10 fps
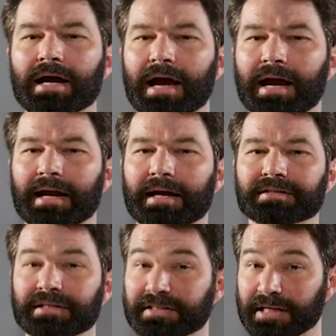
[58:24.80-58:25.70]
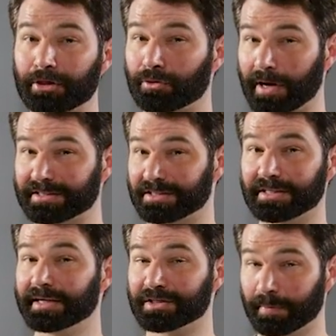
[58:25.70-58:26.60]
and it is a threat
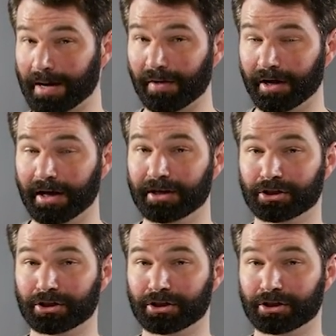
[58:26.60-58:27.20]
to Isabella